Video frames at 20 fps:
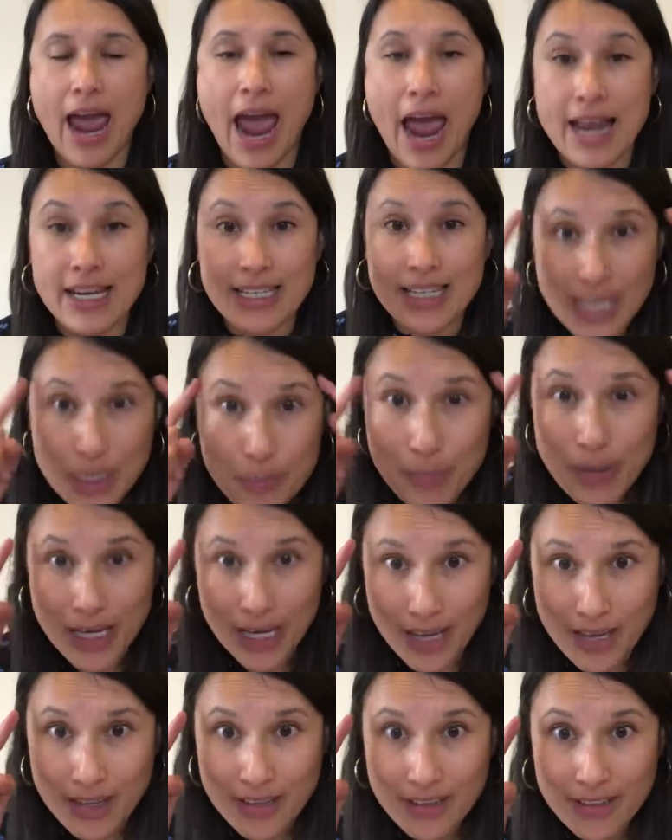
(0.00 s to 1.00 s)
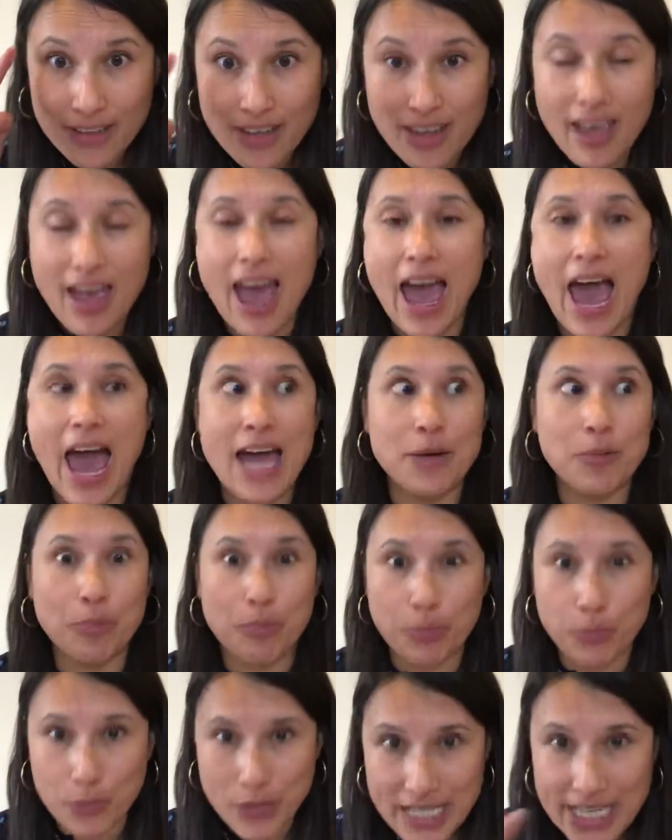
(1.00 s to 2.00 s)
And keeping it and
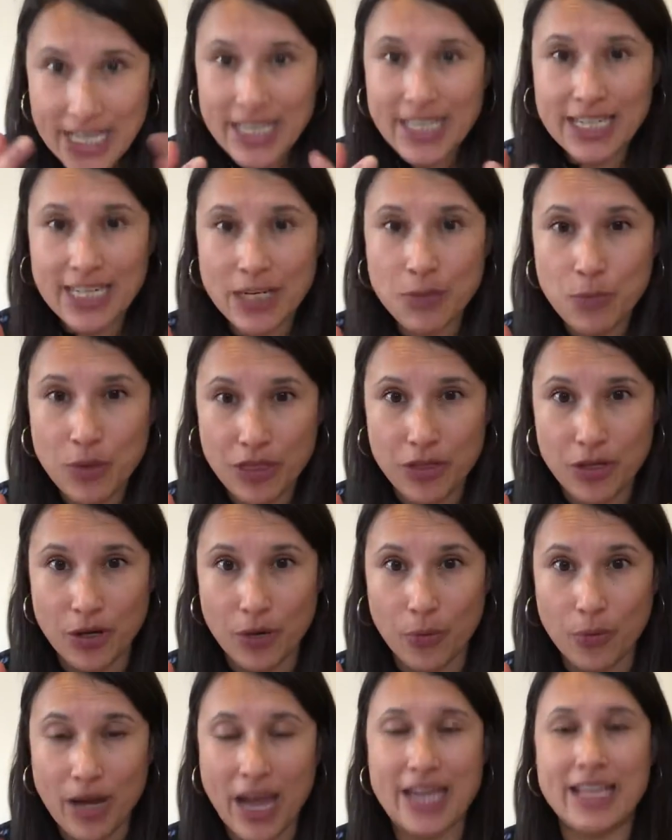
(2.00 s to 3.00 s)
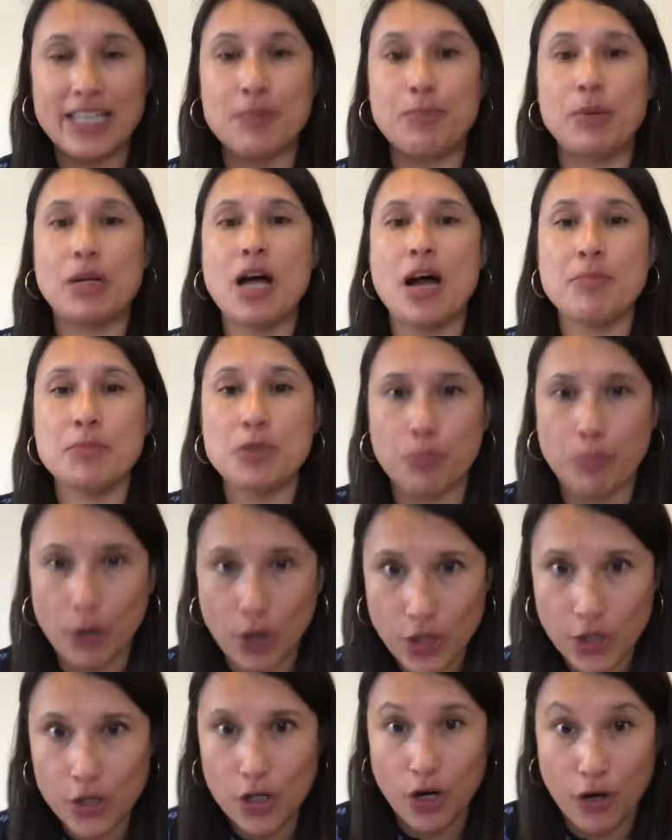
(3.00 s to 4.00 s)
bringing it in with you. And it becomes
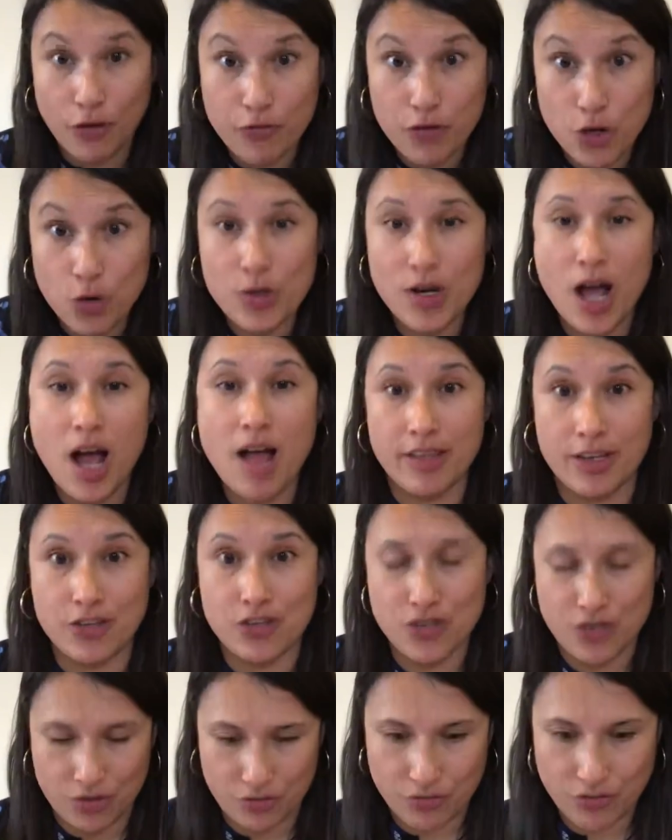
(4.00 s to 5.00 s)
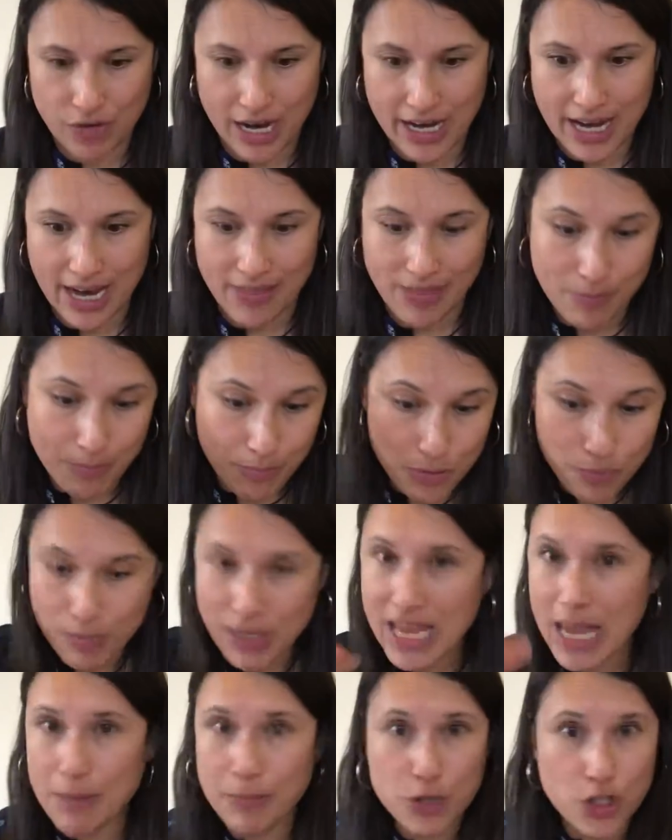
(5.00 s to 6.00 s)
part of your knowledge, right? And then
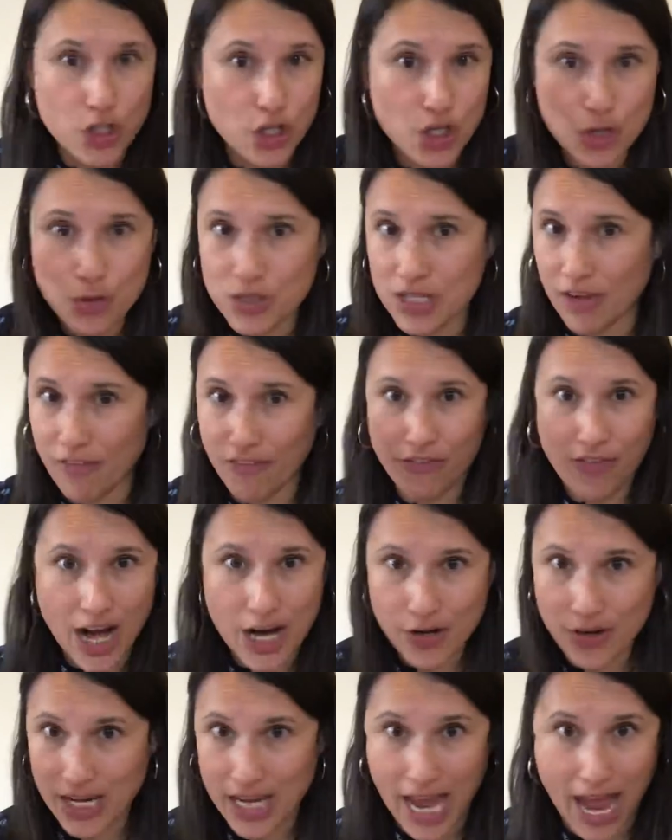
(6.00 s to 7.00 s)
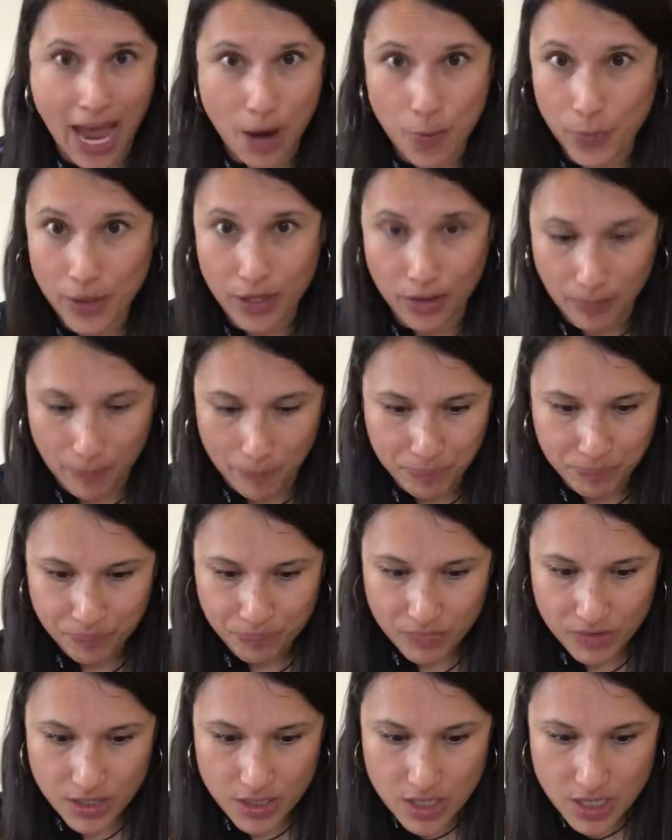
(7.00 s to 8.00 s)
being able to use it, firing it at will.
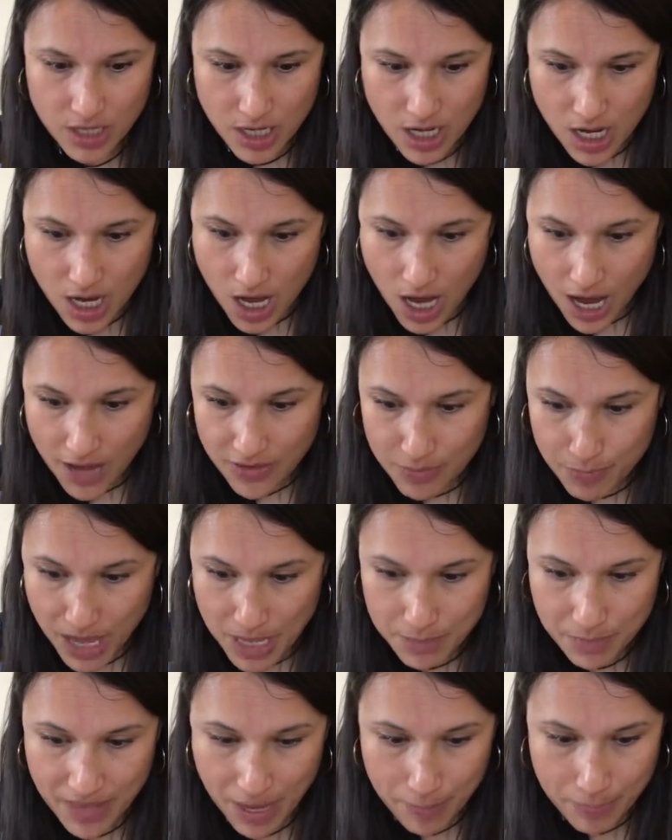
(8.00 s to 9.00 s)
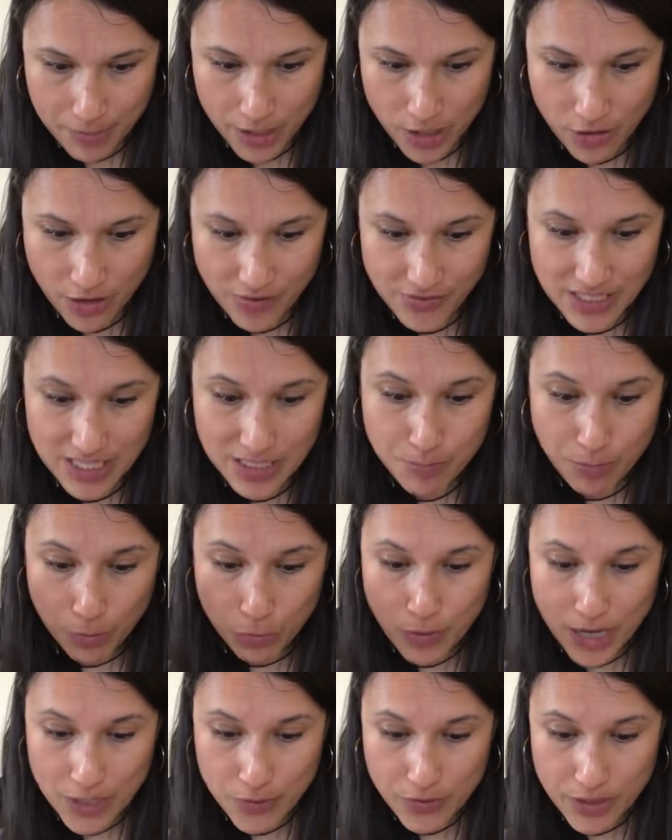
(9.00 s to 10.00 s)
At the bottom of that paragraph says, but
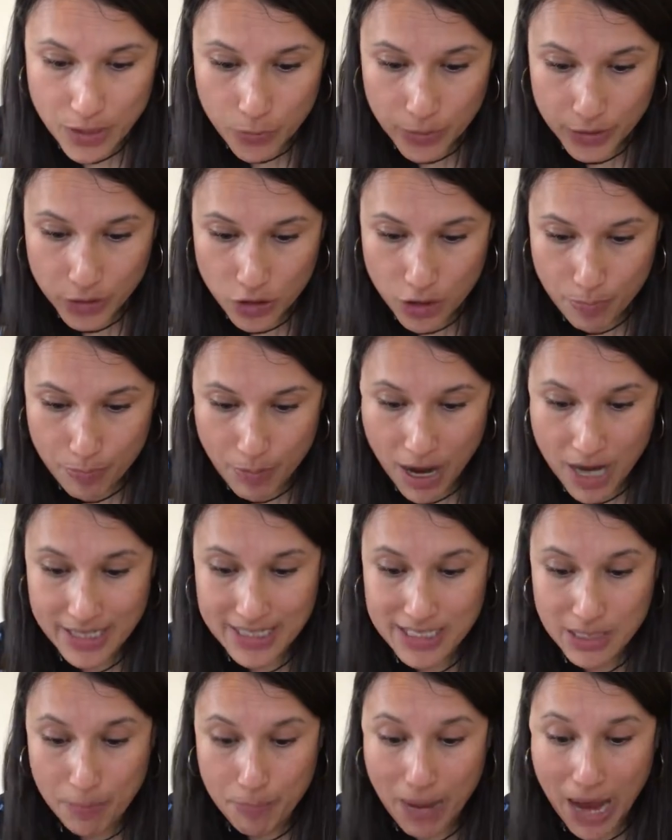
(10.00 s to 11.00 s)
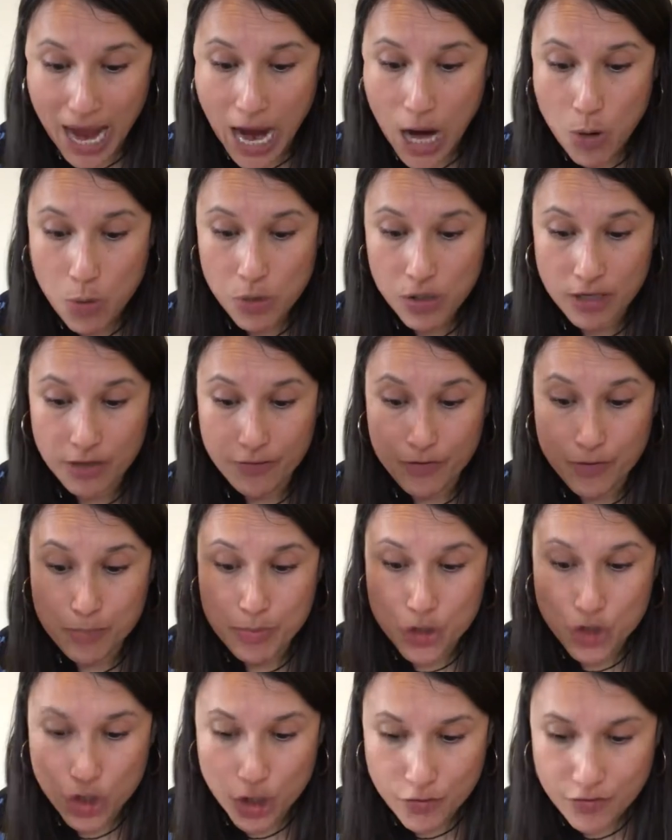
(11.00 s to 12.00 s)
rhetoric we look upon as the power of
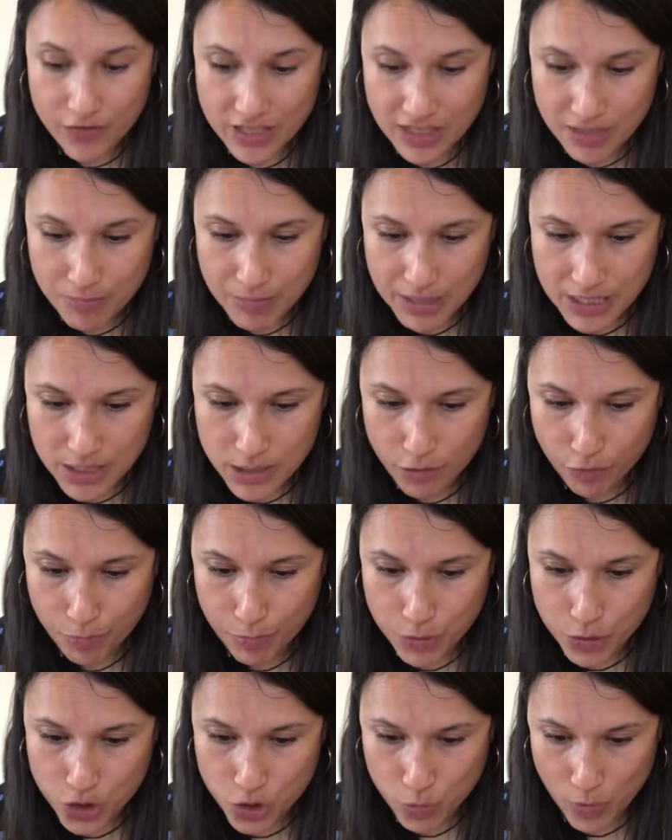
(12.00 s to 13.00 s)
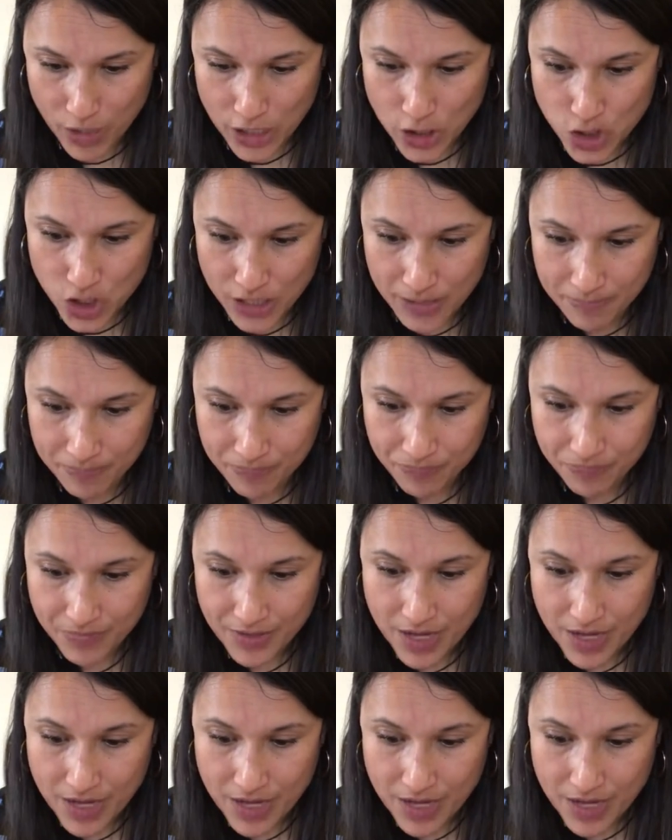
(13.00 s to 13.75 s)
observing the means of persuasion